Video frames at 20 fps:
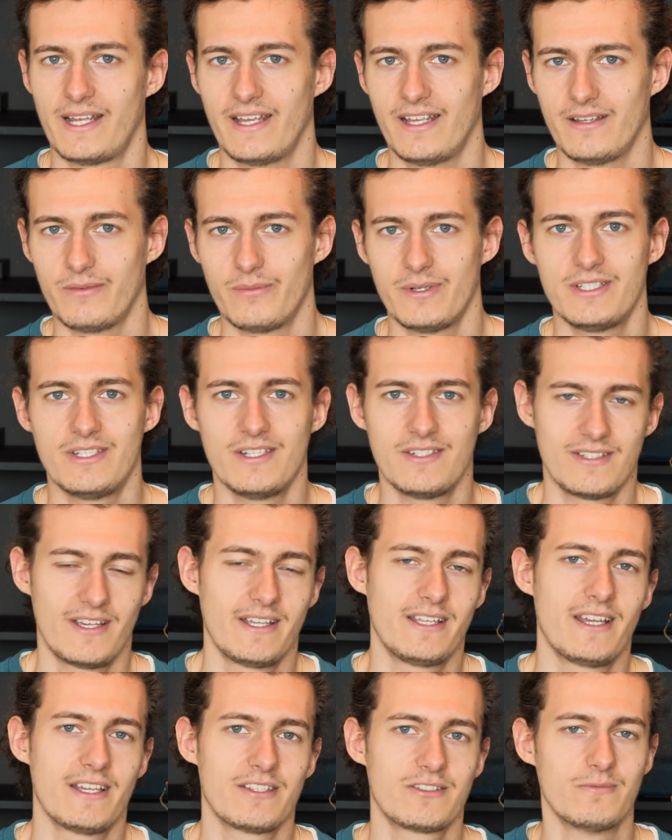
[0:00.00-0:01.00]
playing, which is,
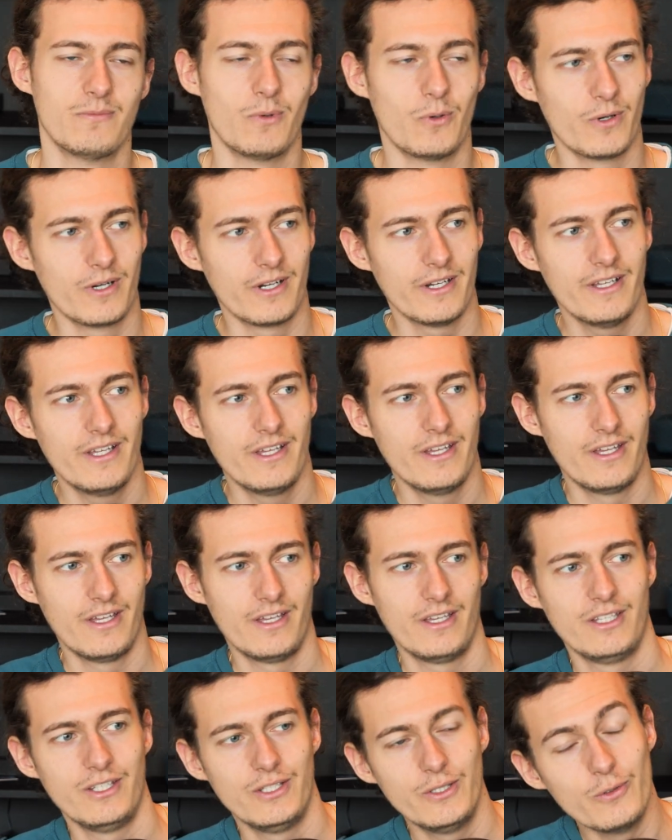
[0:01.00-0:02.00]
I guess, more
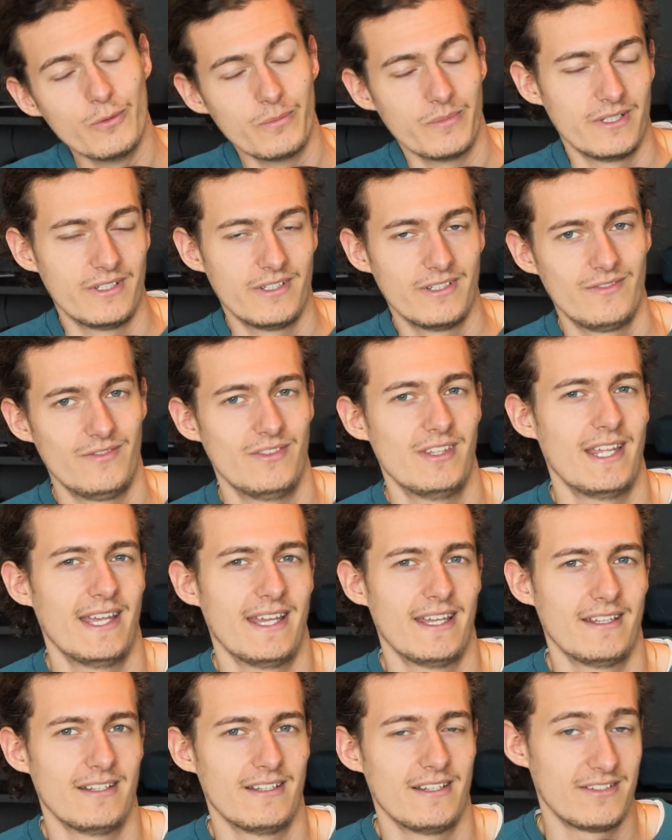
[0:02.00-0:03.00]
human
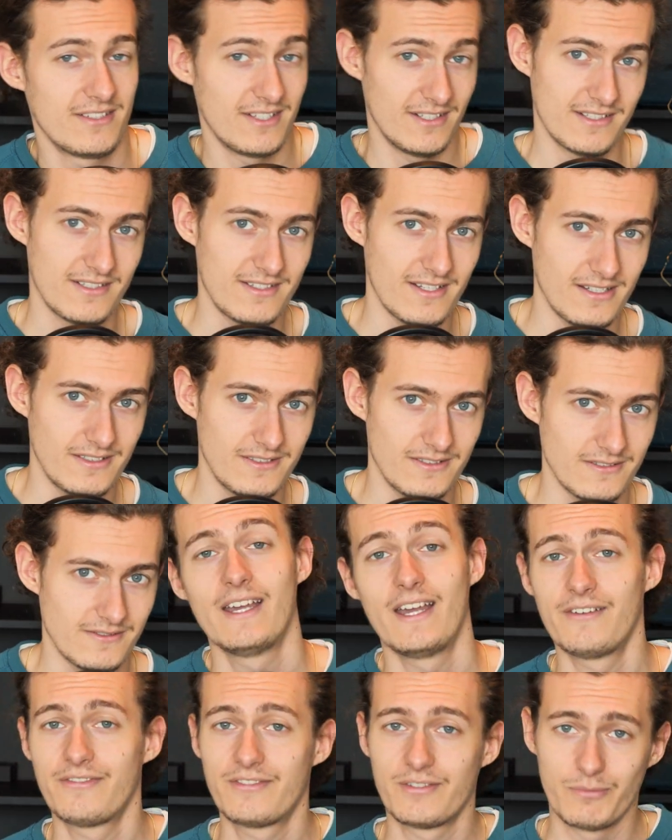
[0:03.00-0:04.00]
than a synthesizer.
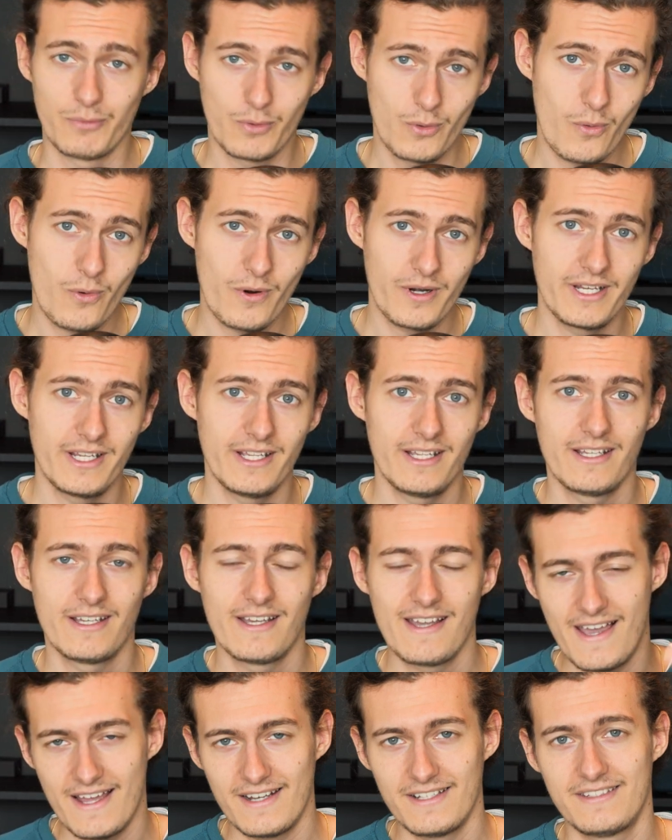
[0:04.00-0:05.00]
After
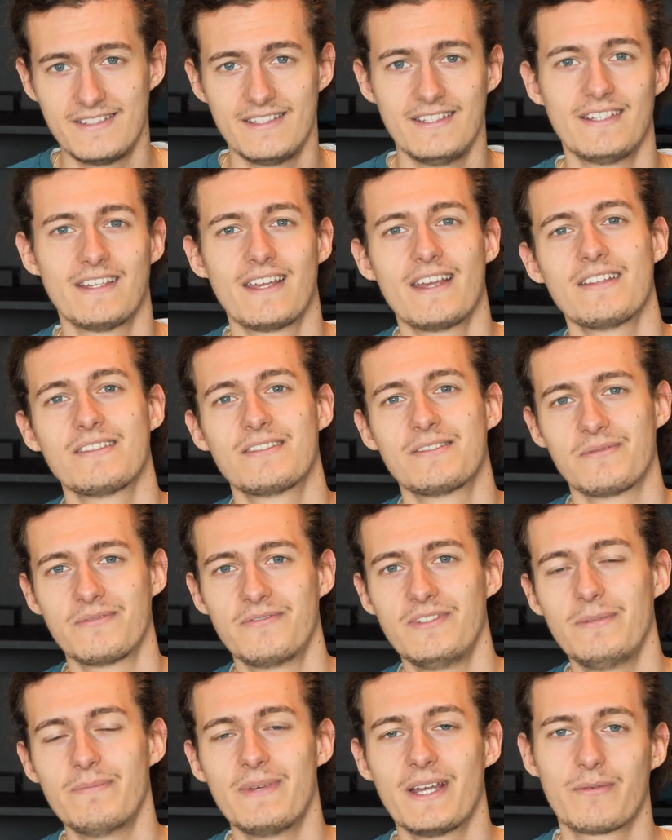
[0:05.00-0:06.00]
recording, editing, and some
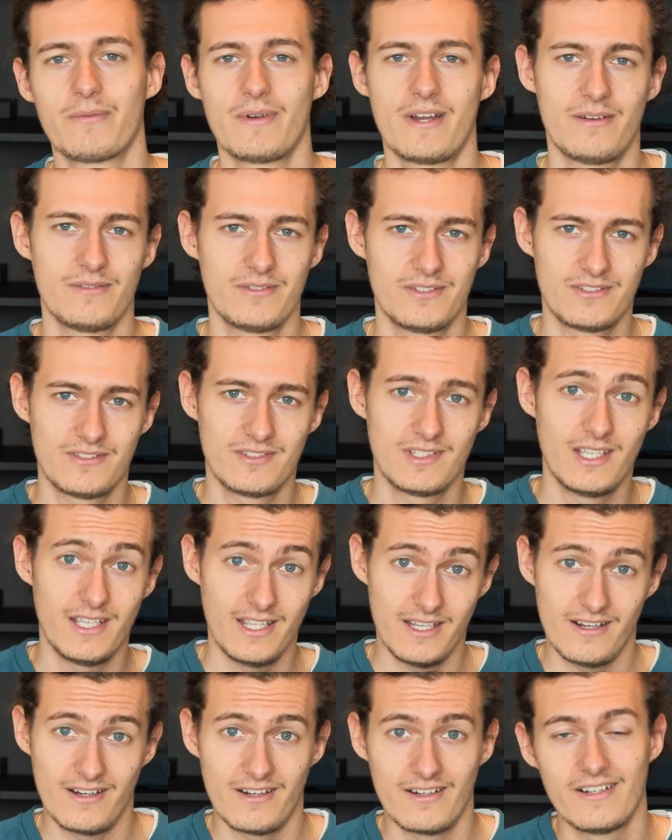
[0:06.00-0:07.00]
feedback rounds,
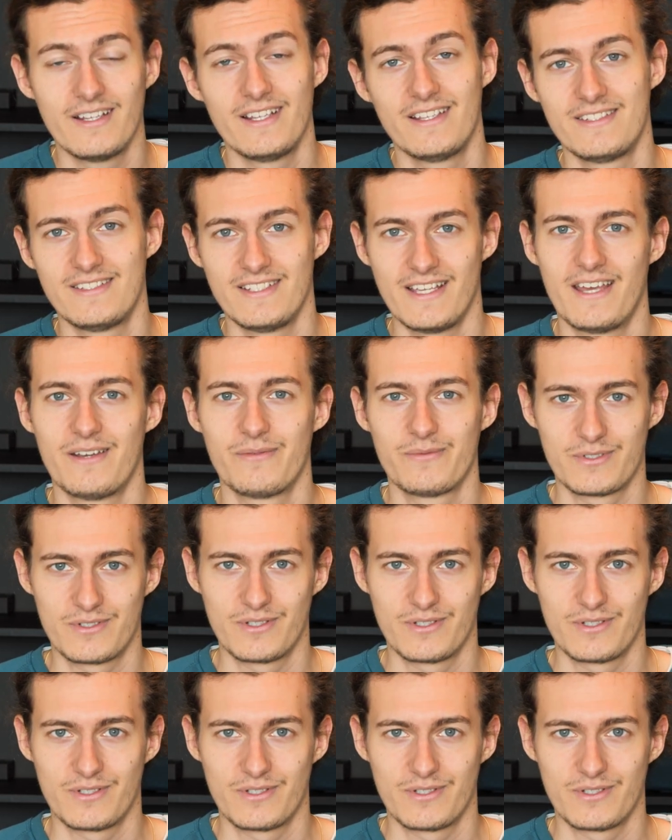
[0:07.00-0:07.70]
here is the end